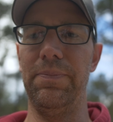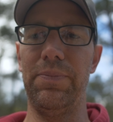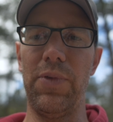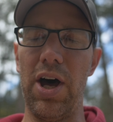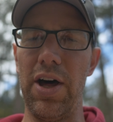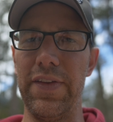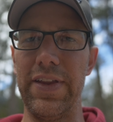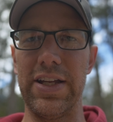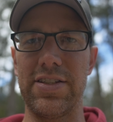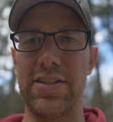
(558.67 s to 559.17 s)

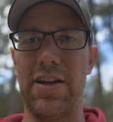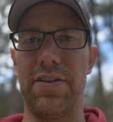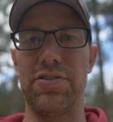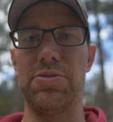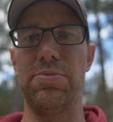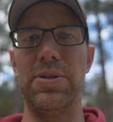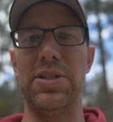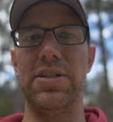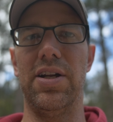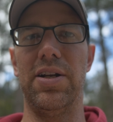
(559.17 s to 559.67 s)
all that stuff
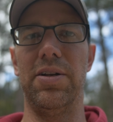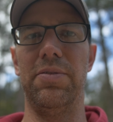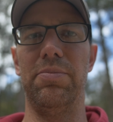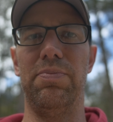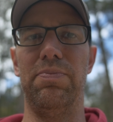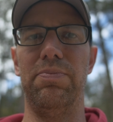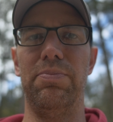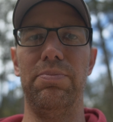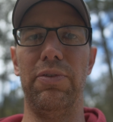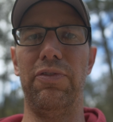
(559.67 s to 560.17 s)
should be done
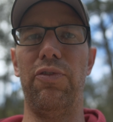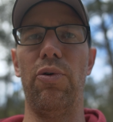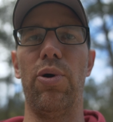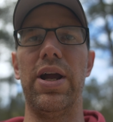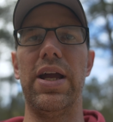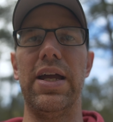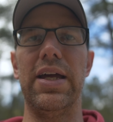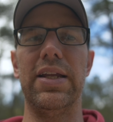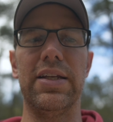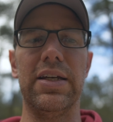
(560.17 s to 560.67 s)

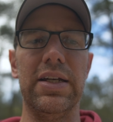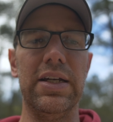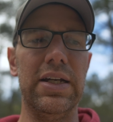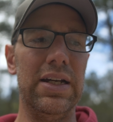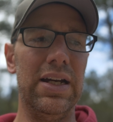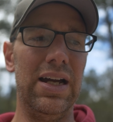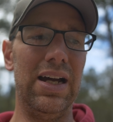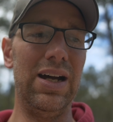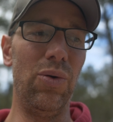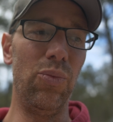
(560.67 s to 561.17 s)
beforehand.
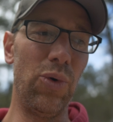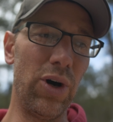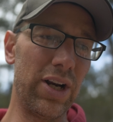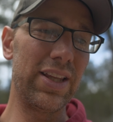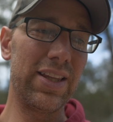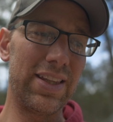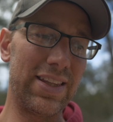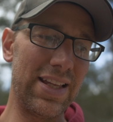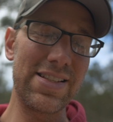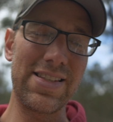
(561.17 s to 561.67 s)
One
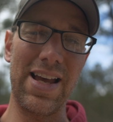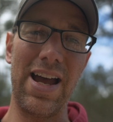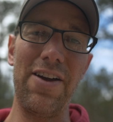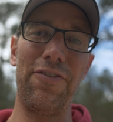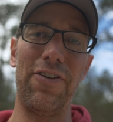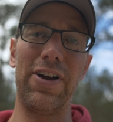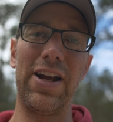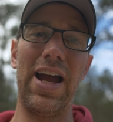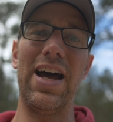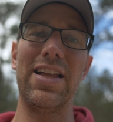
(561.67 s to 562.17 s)
of the things I
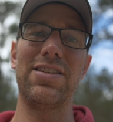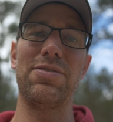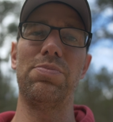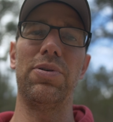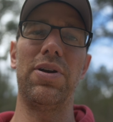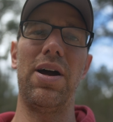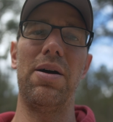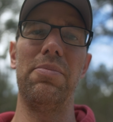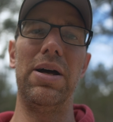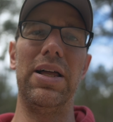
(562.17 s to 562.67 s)
forgot to
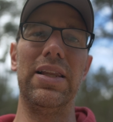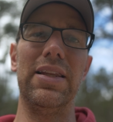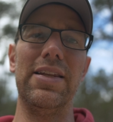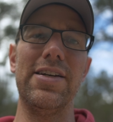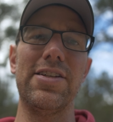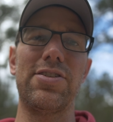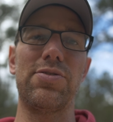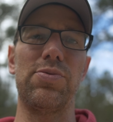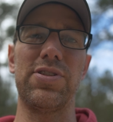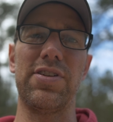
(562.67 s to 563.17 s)
put on my
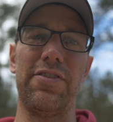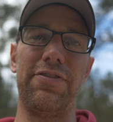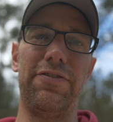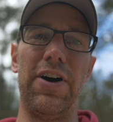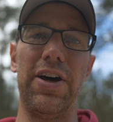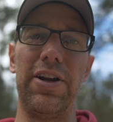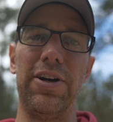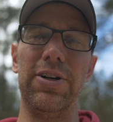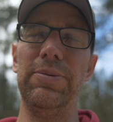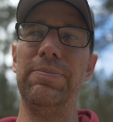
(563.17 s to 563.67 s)
list was a
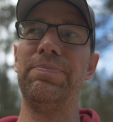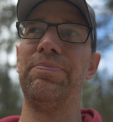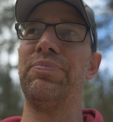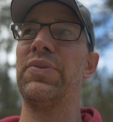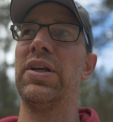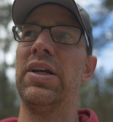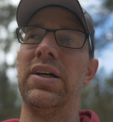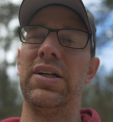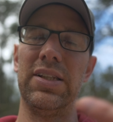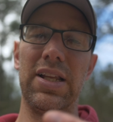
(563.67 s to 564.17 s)
funnel.
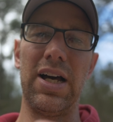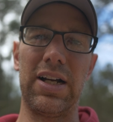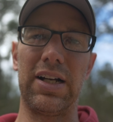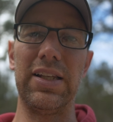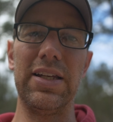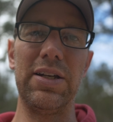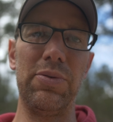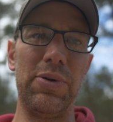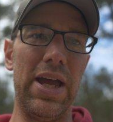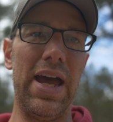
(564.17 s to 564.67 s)

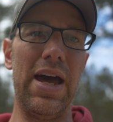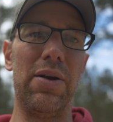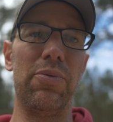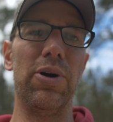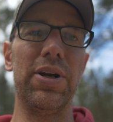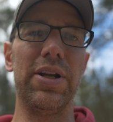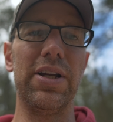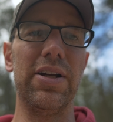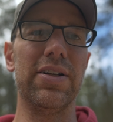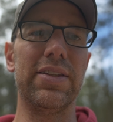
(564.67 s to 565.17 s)
Luckily we had
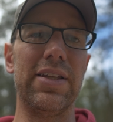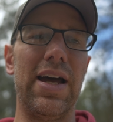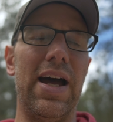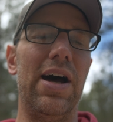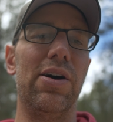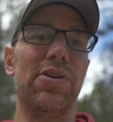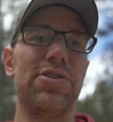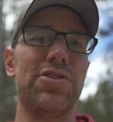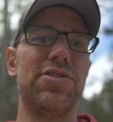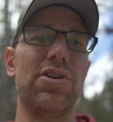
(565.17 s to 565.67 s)
one here at the
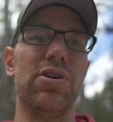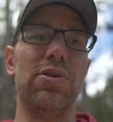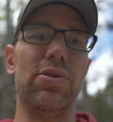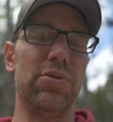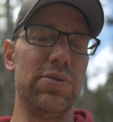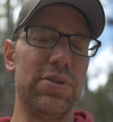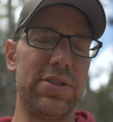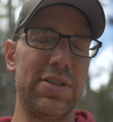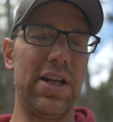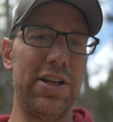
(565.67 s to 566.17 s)
house, so
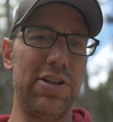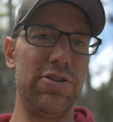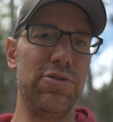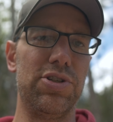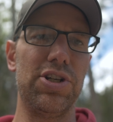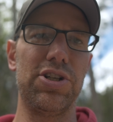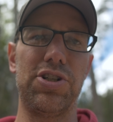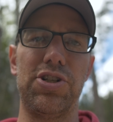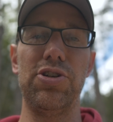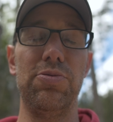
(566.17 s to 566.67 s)
it's not a
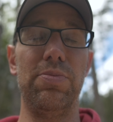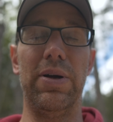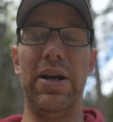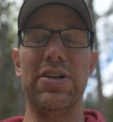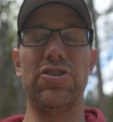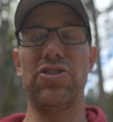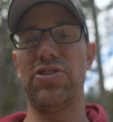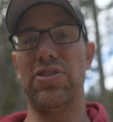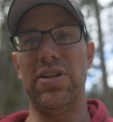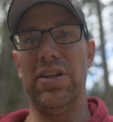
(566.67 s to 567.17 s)
huge issue, but
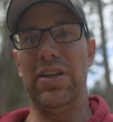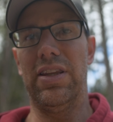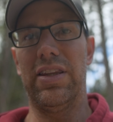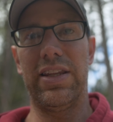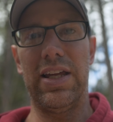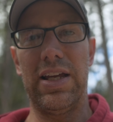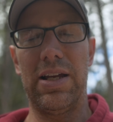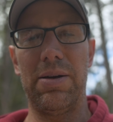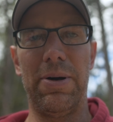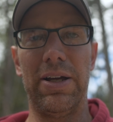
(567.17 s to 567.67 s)
I just didn't
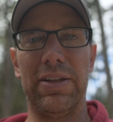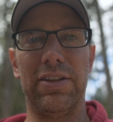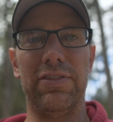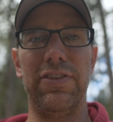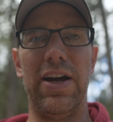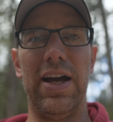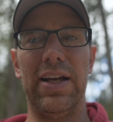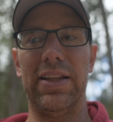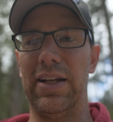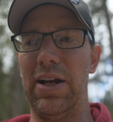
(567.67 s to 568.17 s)
think about the
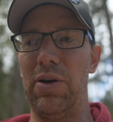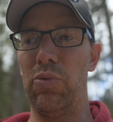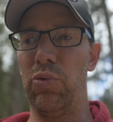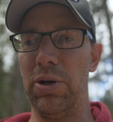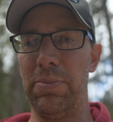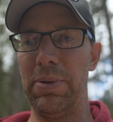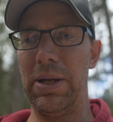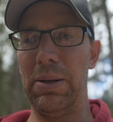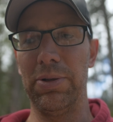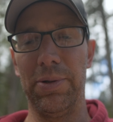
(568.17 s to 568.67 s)
fact that I
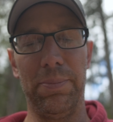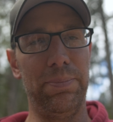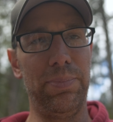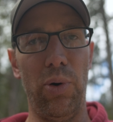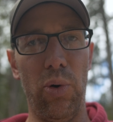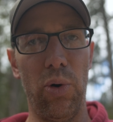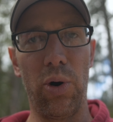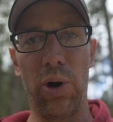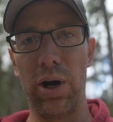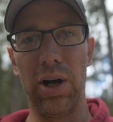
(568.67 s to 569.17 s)
wouldn't be able to
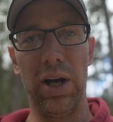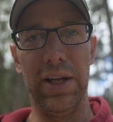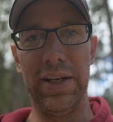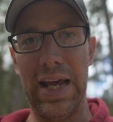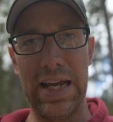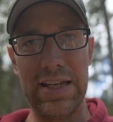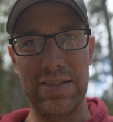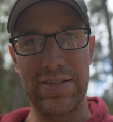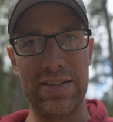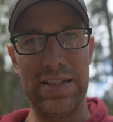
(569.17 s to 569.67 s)
pour a
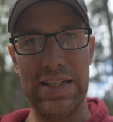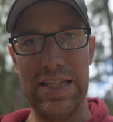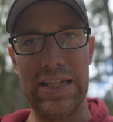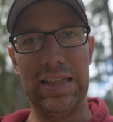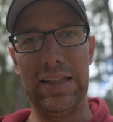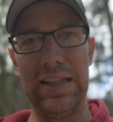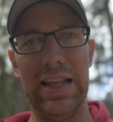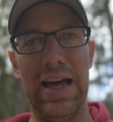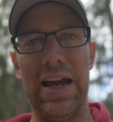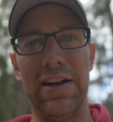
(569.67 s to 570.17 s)
nice
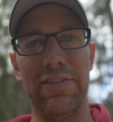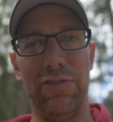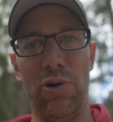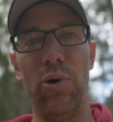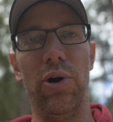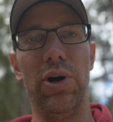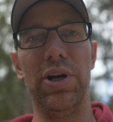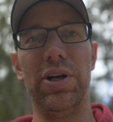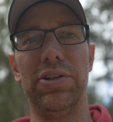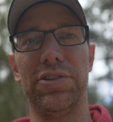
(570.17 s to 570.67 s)
neat line of
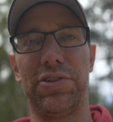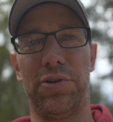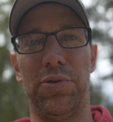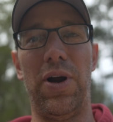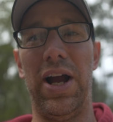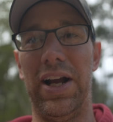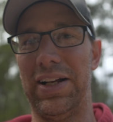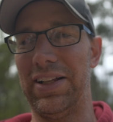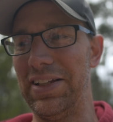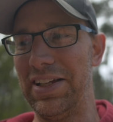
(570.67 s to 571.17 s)
oil
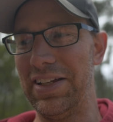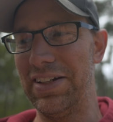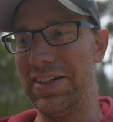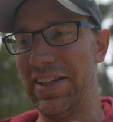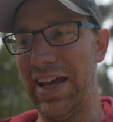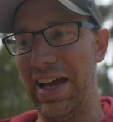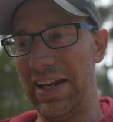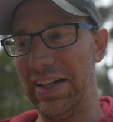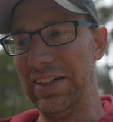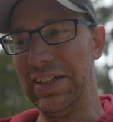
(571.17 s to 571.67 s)
directly into
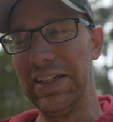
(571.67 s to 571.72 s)
that